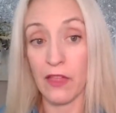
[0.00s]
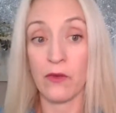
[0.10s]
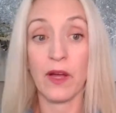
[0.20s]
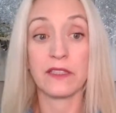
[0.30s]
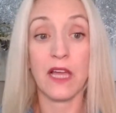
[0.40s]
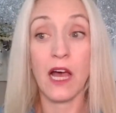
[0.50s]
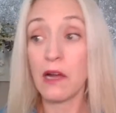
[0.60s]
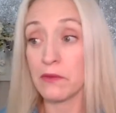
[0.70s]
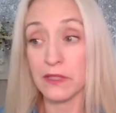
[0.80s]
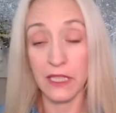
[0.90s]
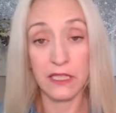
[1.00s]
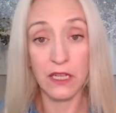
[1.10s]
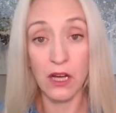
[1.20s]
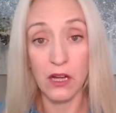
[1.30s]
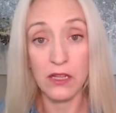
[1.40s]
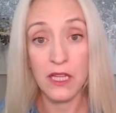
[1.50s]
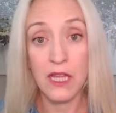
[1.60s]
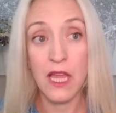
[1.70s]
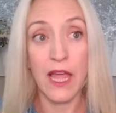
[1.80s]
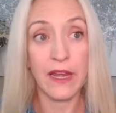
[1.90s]
Otherwise I will eat it all.
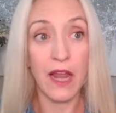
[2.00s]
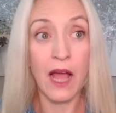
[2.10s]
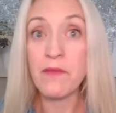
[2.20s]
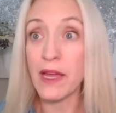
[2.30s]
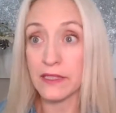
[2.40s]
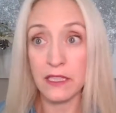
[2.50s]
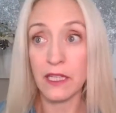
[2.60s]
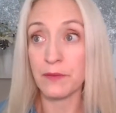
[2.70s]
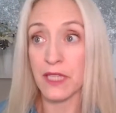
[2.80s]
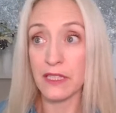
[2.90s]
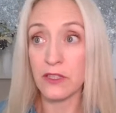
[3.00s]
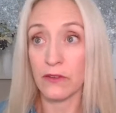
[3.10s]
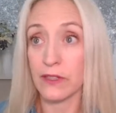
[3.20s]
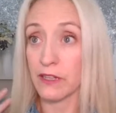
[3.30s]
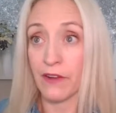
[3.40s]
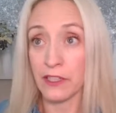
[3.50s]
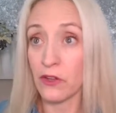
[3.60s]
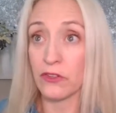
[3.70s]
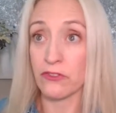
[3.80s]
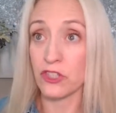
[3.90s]
And I mentally obsess over it. If I
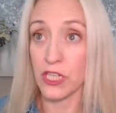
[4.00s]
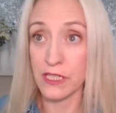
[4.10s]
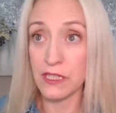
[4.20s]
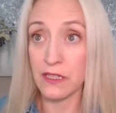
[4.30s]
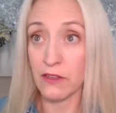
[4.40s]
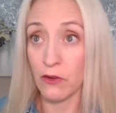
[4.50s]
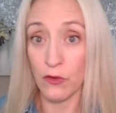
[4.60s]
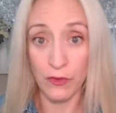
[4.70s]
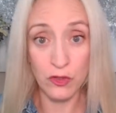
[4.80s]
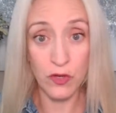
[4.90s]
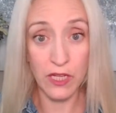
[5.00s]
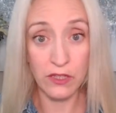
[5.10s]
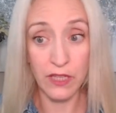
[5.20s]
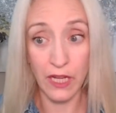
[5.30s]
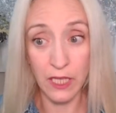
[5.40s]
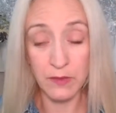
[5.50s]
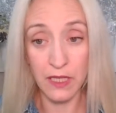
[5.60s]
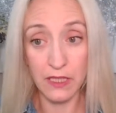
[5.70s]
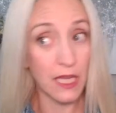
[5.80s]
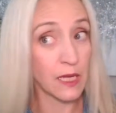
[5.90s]
know there's cheese in the refrigerator, 9 times
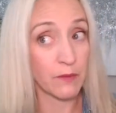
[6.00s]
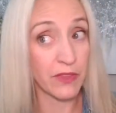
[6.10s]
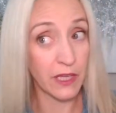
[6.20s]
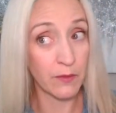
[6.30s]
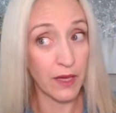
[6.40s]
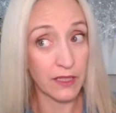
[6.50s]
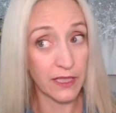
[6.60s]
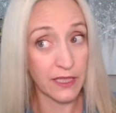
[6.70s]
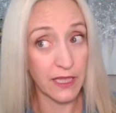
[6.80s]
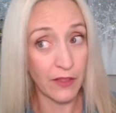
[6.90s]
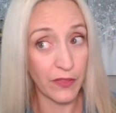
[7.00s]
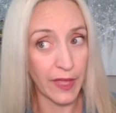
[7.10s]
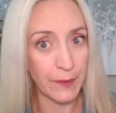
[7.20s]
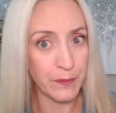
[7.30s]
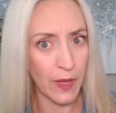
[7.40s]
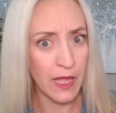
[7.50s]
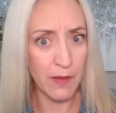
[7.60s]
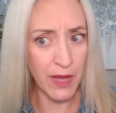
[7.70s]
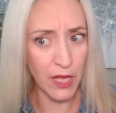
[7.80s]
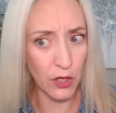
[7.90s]
out of 10, I'm thinking about it late at night thinking,
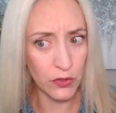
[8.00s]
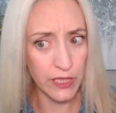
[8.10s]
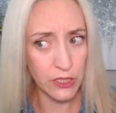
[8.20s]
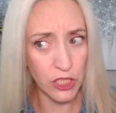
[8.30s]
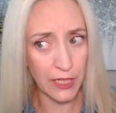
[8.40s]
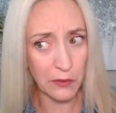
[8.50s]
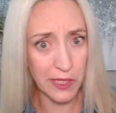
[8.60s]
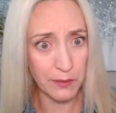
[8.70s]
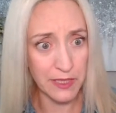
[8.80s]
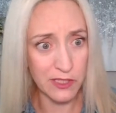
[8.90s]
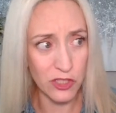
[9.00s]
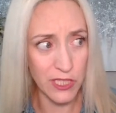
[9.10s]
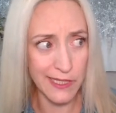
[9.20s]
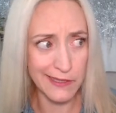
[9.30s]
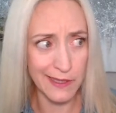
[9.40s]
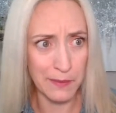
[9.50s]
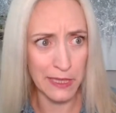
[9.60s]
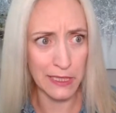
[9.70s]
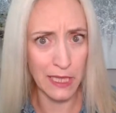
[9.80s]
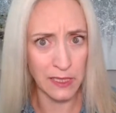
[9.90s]
am I hungry? Should I go get a piece of cheese? I
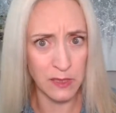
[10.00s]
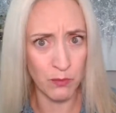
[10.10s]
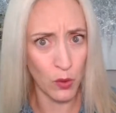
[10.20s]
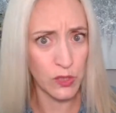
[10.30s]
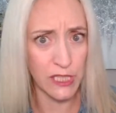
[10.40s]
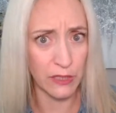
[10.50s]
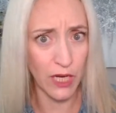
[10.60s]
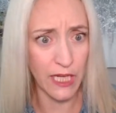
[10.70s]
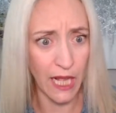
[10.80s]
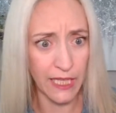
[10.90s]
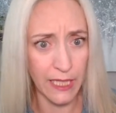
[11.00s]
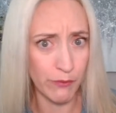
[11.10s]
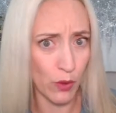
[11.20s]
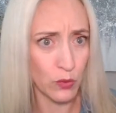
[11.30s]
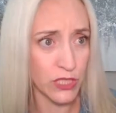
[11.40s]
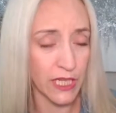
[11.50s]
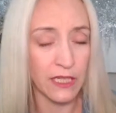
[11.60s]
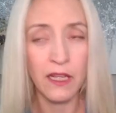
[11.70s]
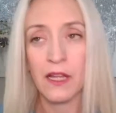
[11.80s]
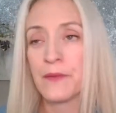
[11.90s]
mean, that's protein, right? I could eat protein.